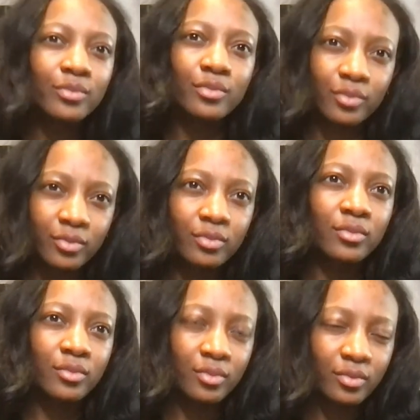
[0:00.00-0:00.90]
Yeah,
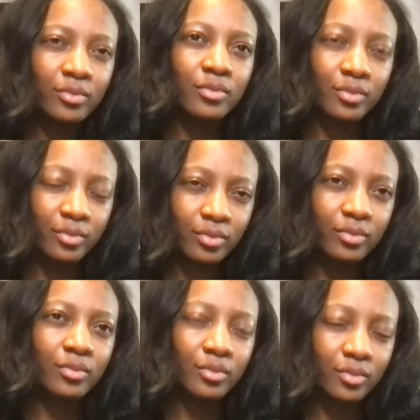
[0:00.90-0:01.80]
let
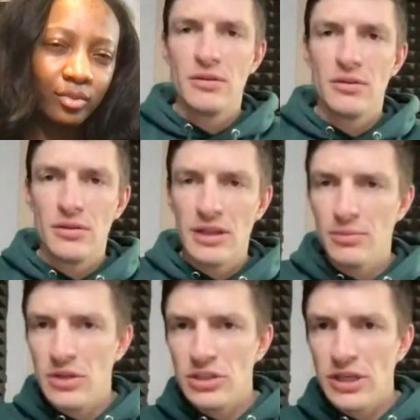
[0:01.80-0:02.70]
me
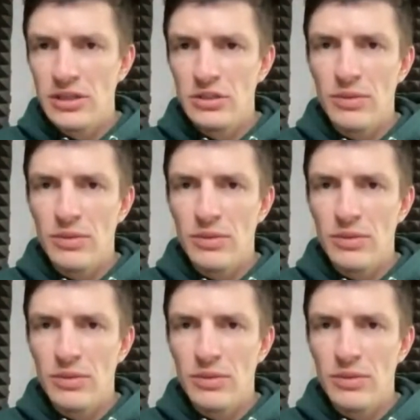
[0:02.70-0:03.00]
change